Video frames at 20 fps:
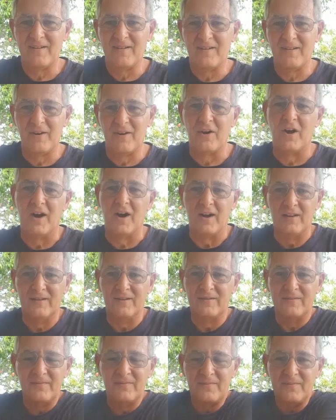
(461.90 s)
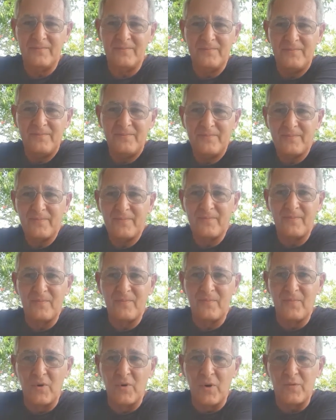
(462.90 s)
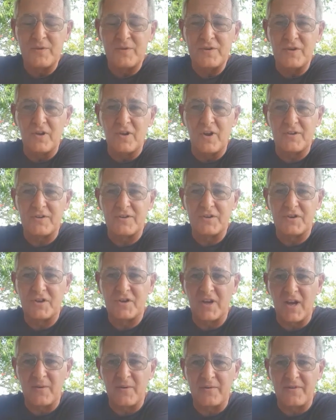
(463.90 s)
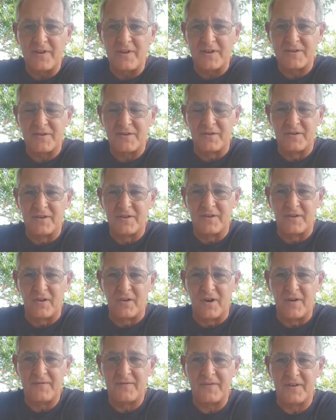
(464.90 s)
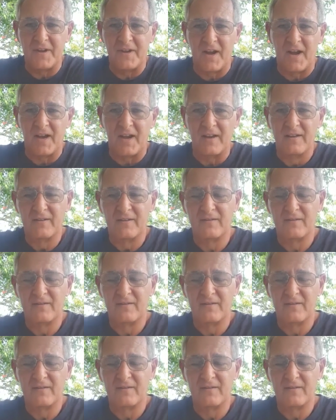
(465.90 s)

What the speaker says: All right. What would you like to share with us on the live today?